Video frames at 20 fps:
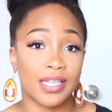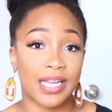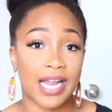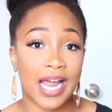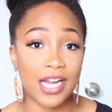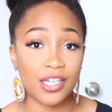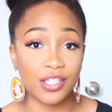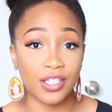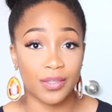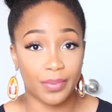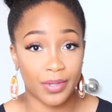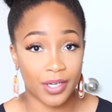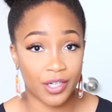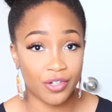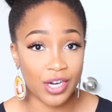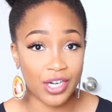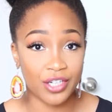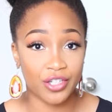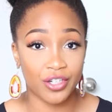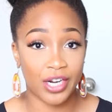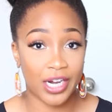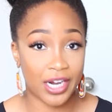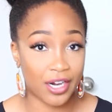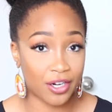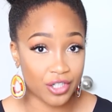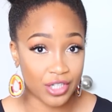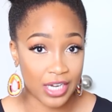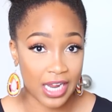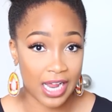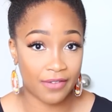that actually penetrates your
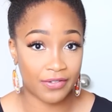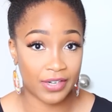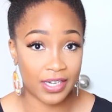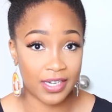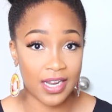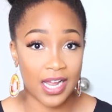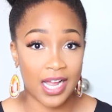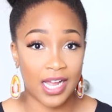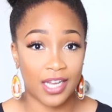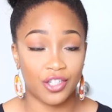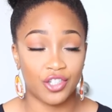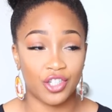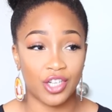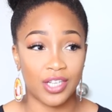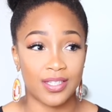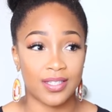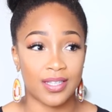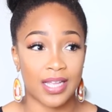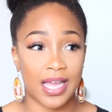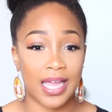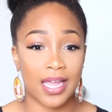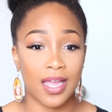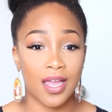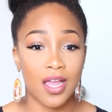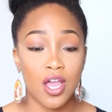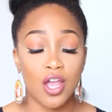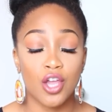hair shaft and not just like